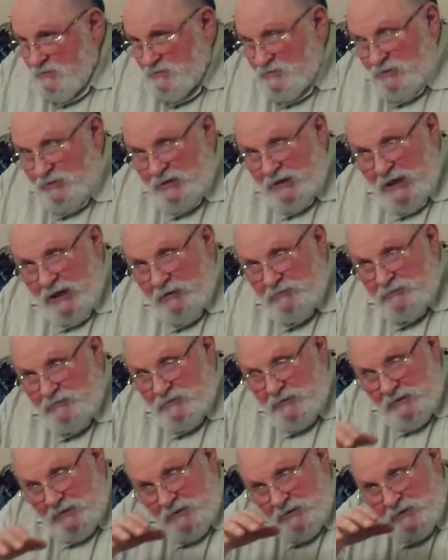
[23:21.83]
so they could
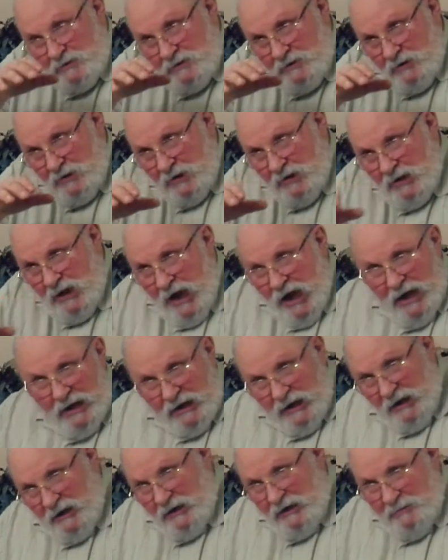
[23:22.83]

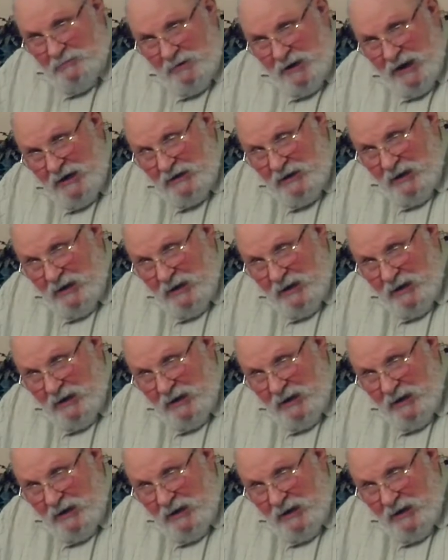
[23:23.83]
lock into being